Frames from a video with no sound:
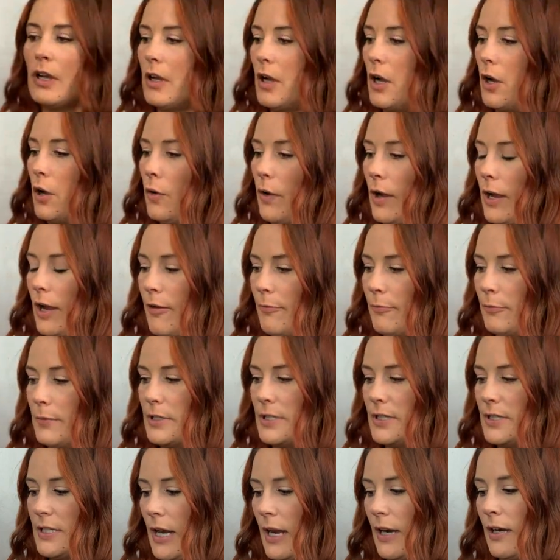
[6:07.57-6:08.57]
Oh, I haven't
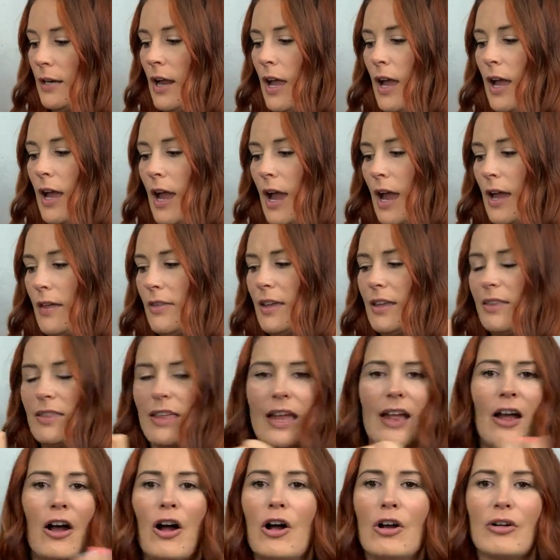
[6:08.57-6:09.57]
been saying. I think
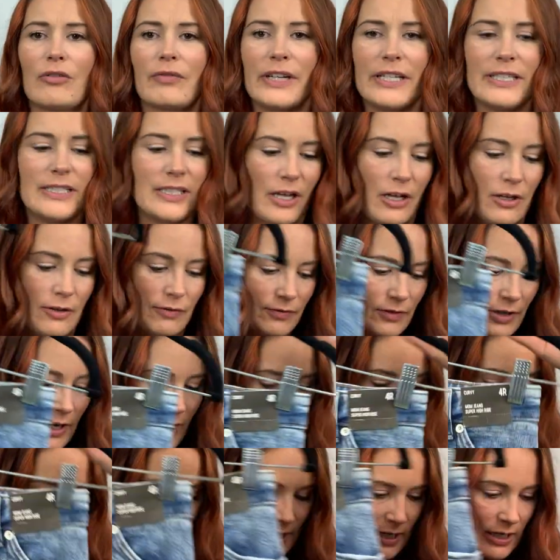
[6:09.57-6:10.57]
they all retail for
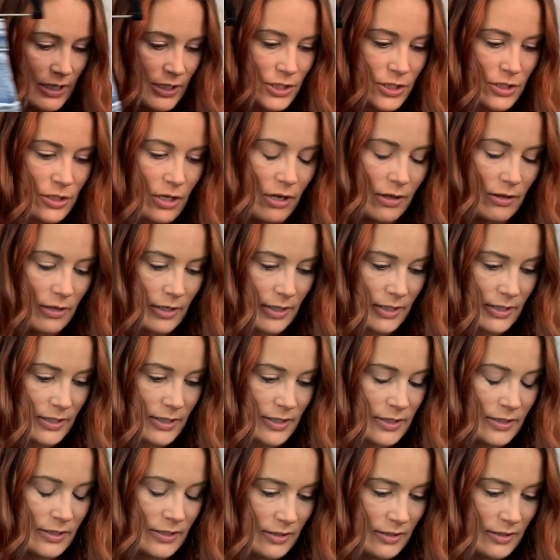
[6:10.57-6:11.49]
$80-ish.